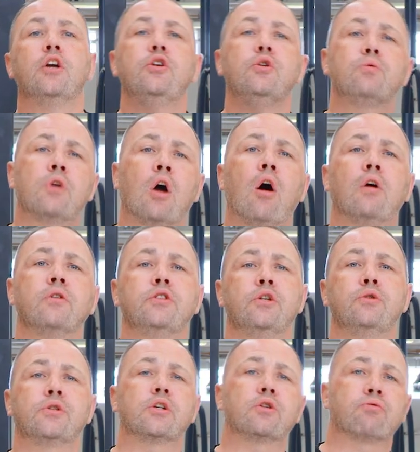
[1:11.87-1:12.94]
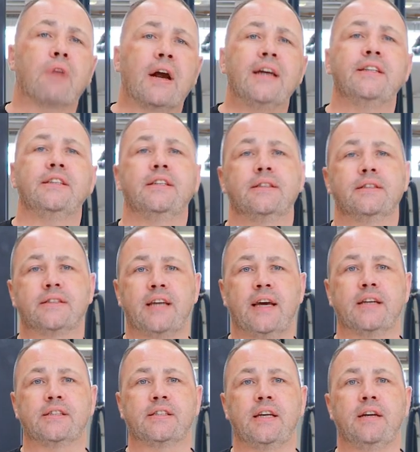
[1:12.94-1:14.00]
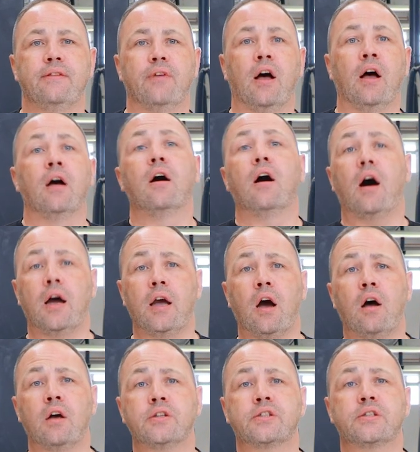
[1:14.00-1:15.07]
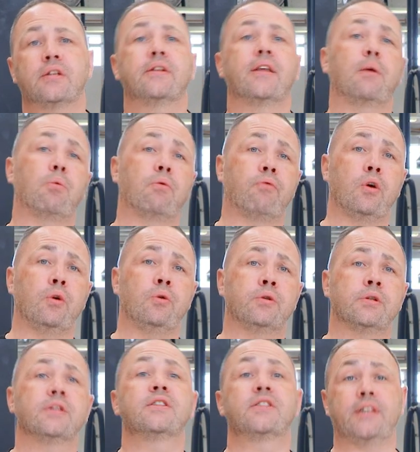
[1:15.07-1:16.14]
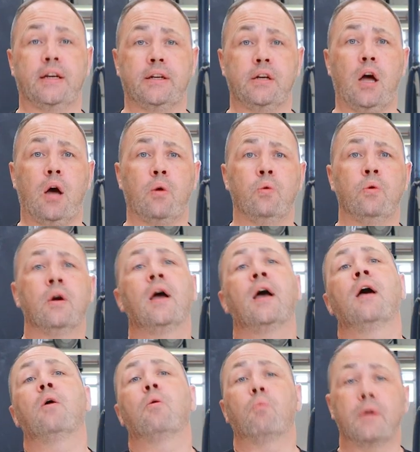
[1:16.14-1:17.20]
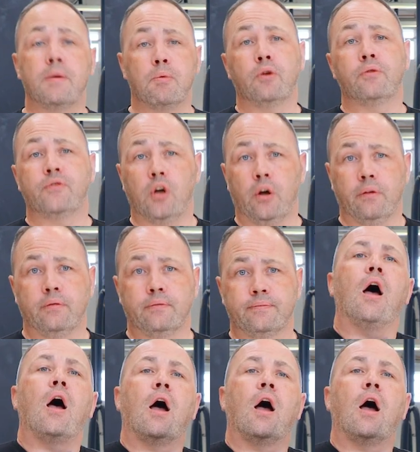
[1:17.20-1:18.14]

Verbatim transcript: You can't use a gradient test either. I asked, they were rude, said no, we moved on.